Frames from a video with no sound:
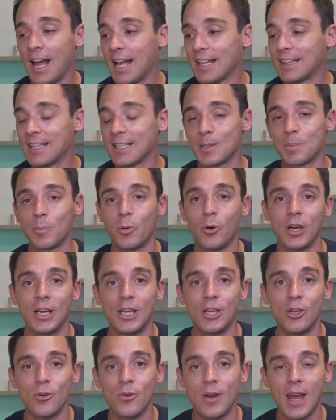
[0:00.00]
At this
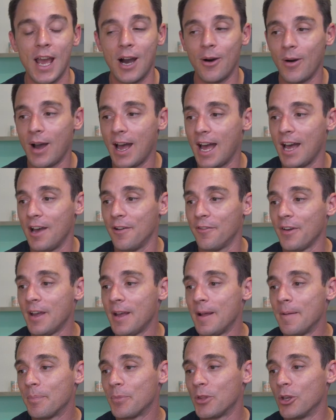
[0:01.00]
point, you now have
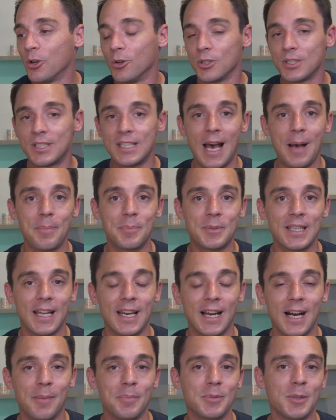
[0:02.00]
your Zap set
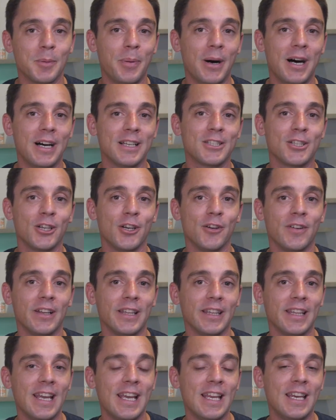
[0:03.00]
up to pass over
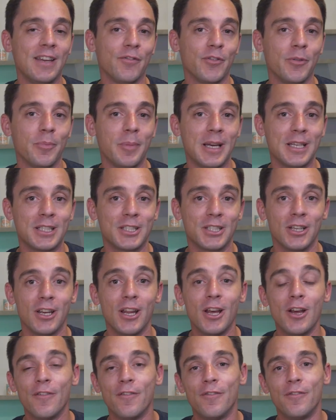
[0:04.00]
lead information
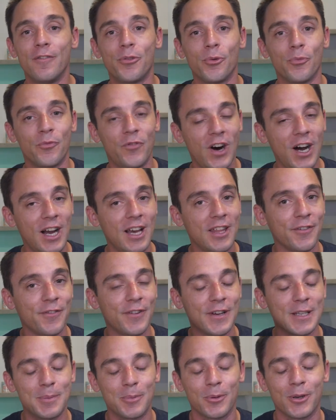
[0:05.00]
through, via the
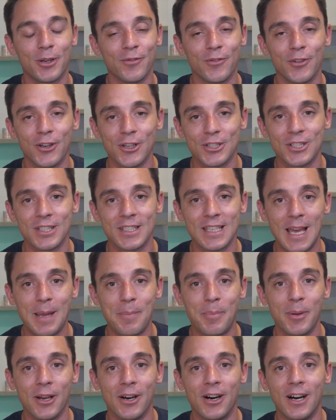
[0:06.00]
Facebook Conversions
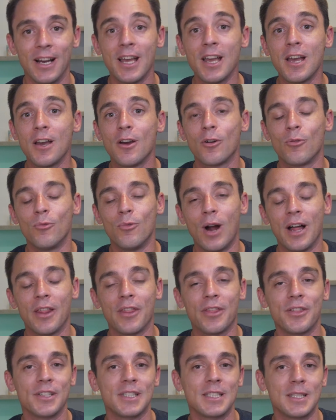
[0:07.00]
API rather
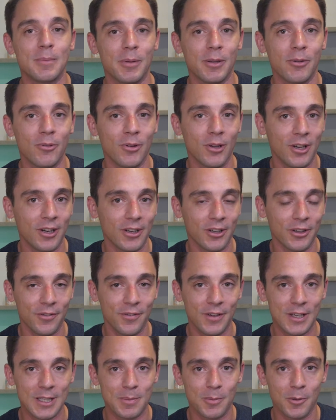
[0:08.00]
than simply relying on the
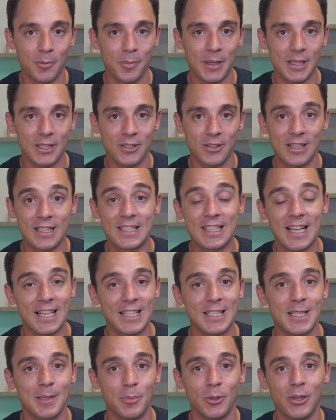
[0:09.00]
Facebook Pixel. It's that
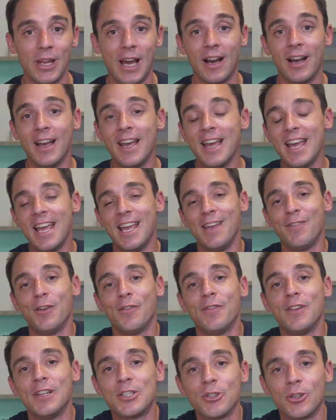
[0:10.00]
simple. Now, if
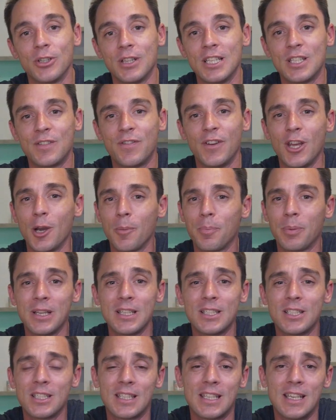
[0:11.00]
you've enjoyed this video,
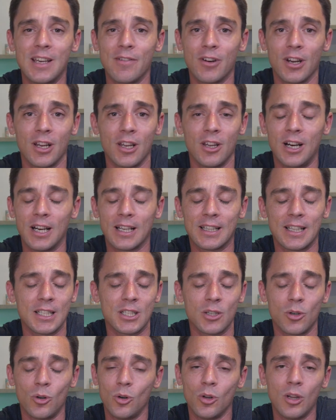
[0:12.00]
please just give it a like.
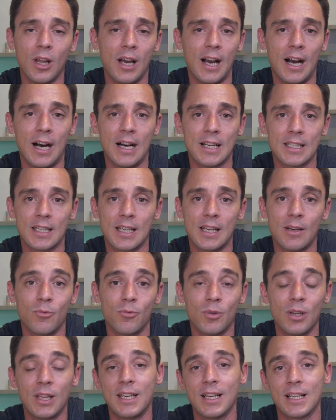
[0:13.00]
That's all I ask. It
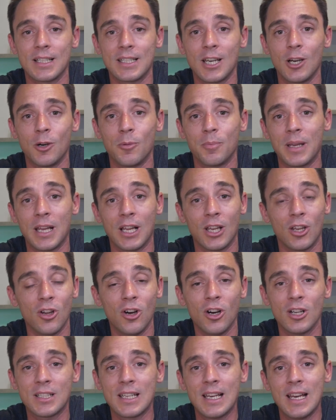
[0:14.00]
really does help me a
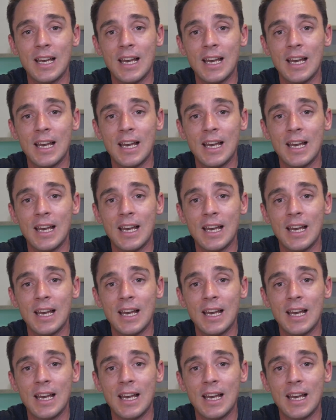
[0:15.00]
lot.